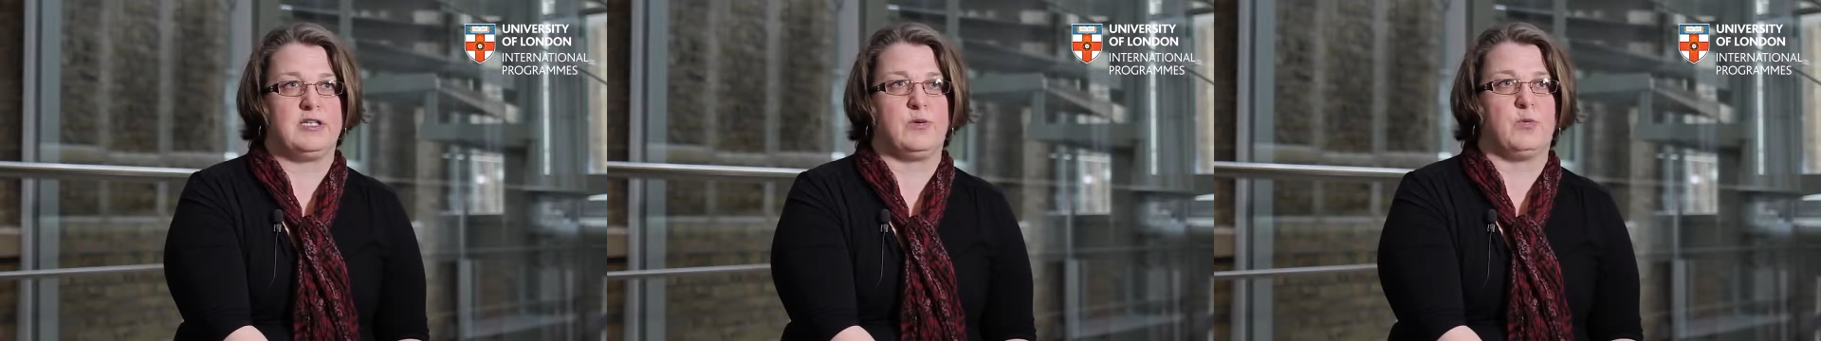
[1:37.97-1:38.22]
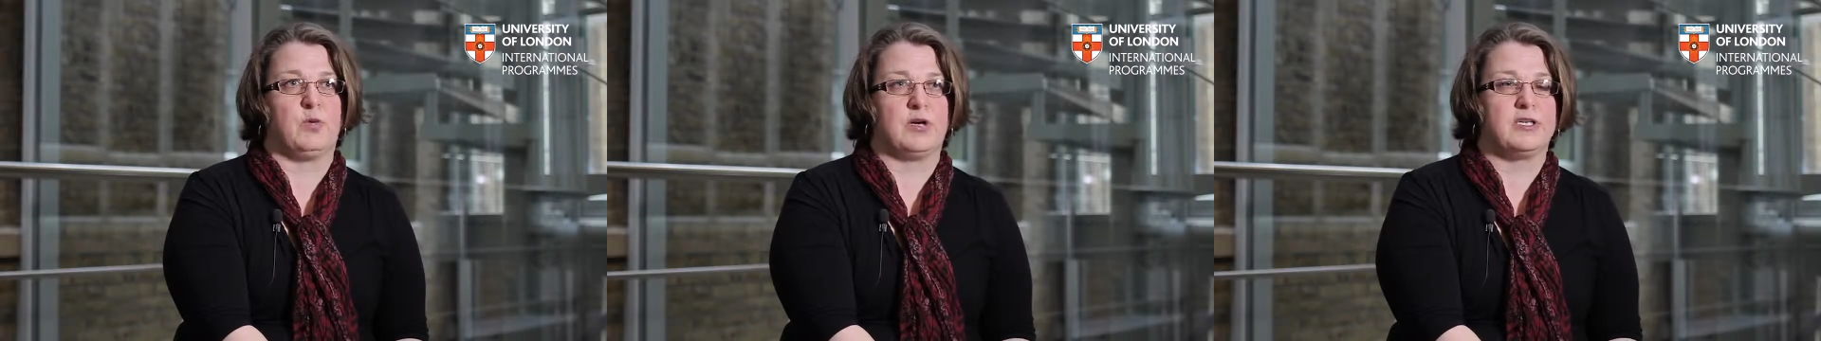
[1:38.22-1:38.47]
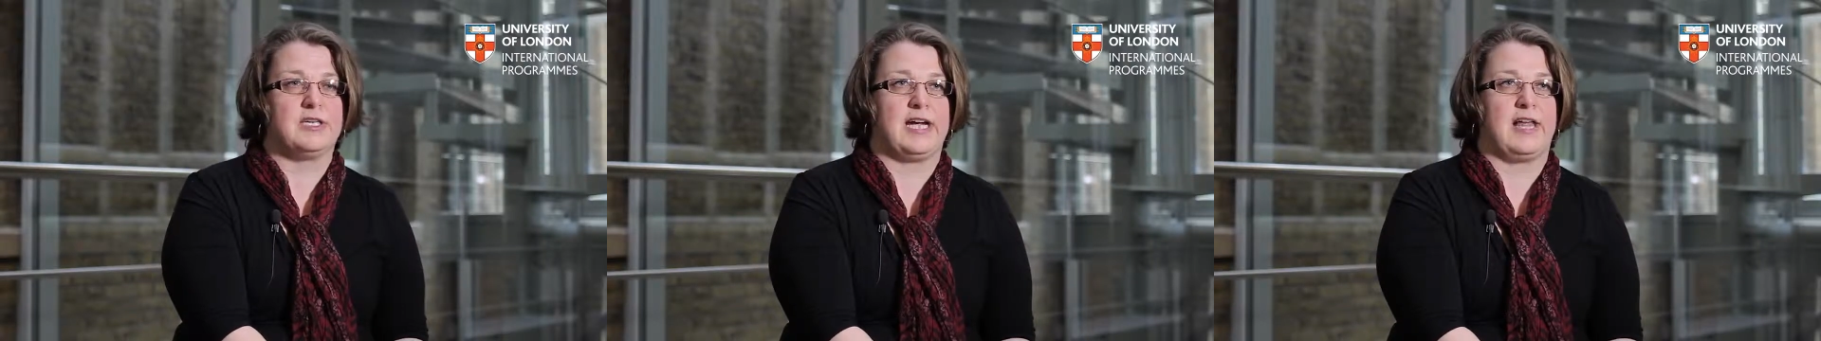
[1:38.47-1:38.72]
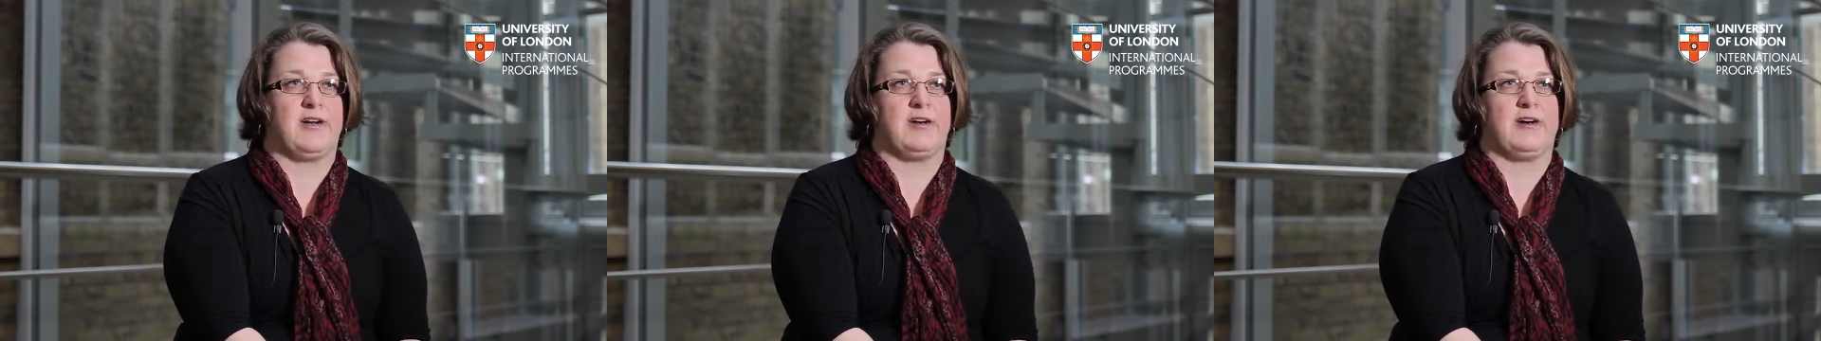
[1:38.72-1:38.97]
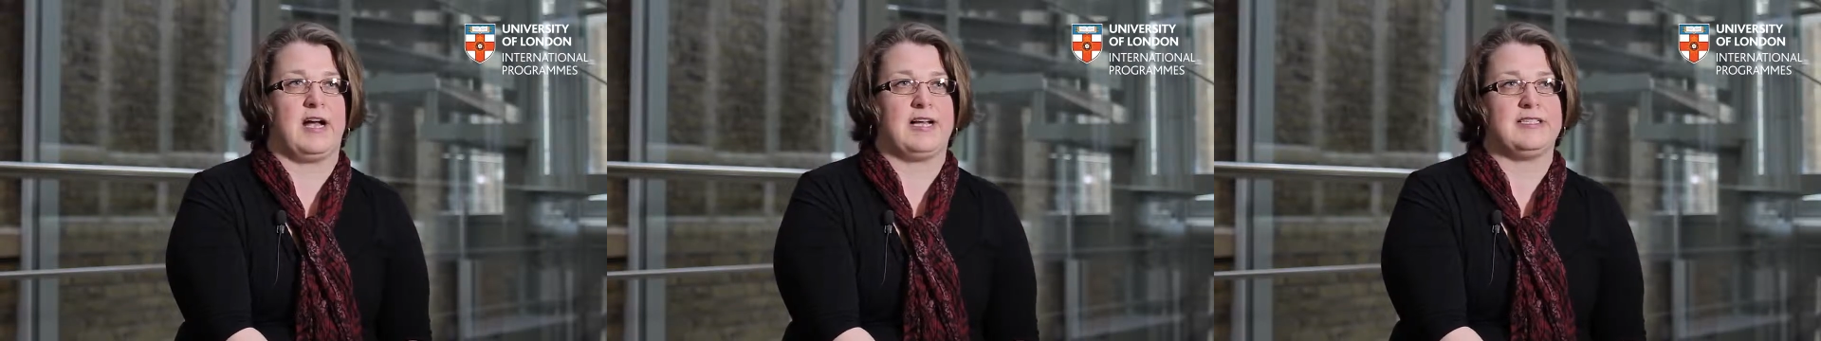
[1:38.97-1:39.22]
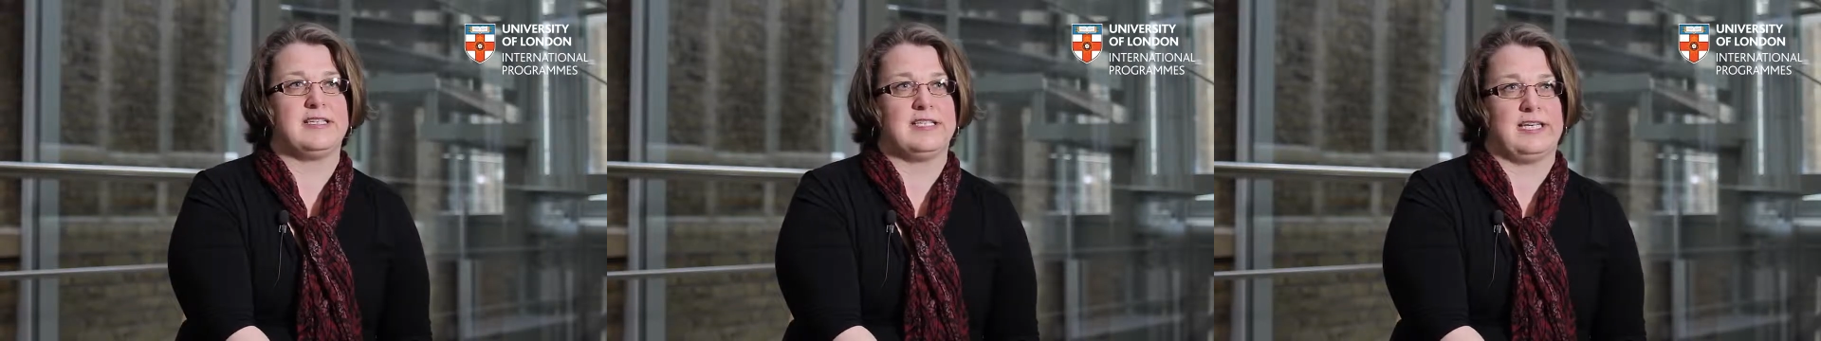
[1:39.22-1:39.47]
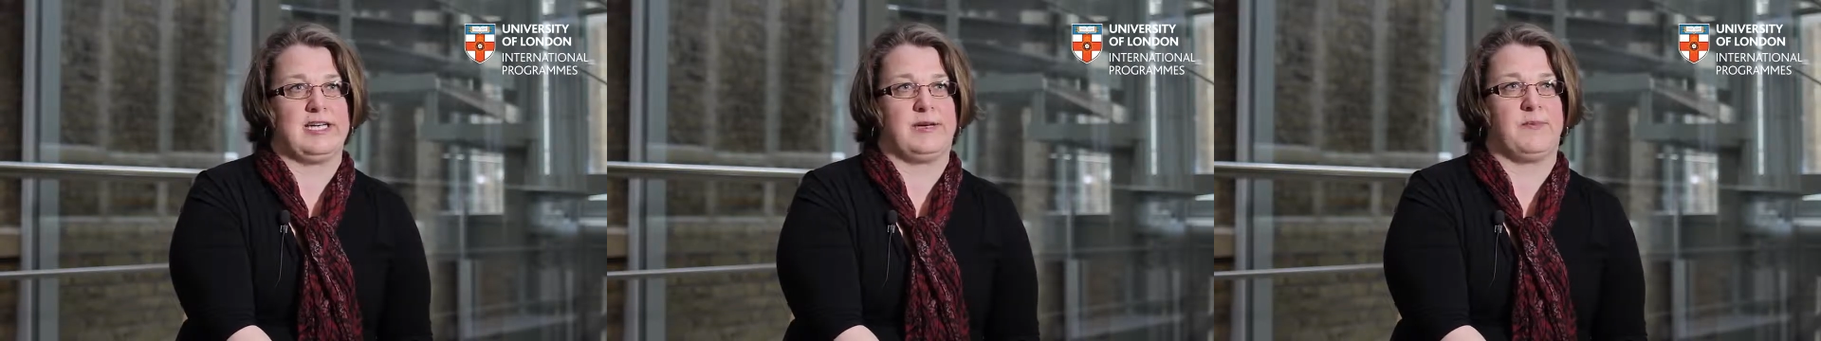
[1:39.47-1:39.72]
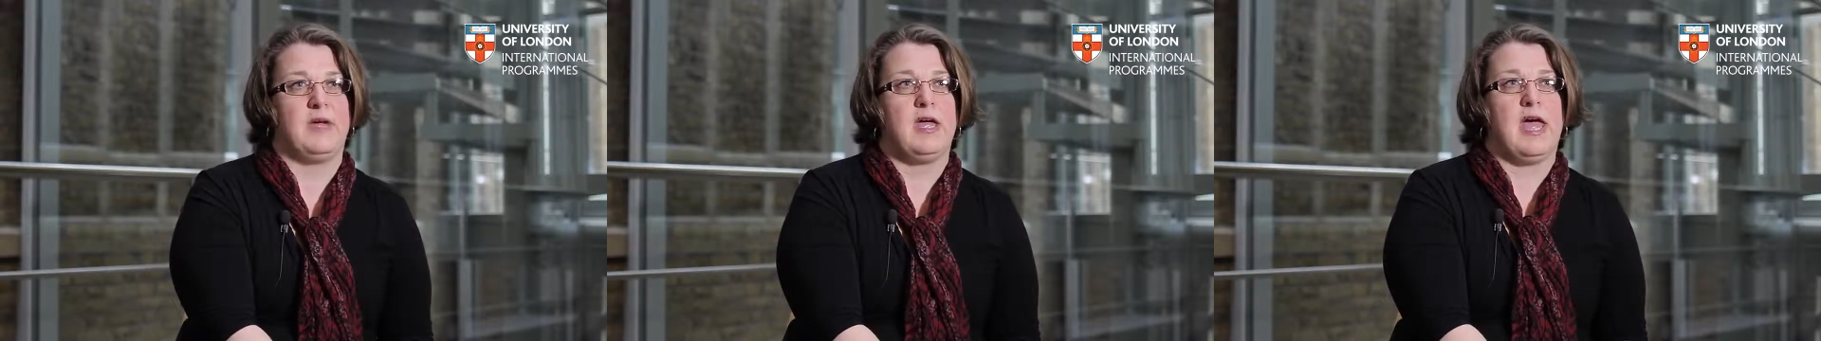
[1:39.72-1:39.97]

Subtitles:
to work together as a team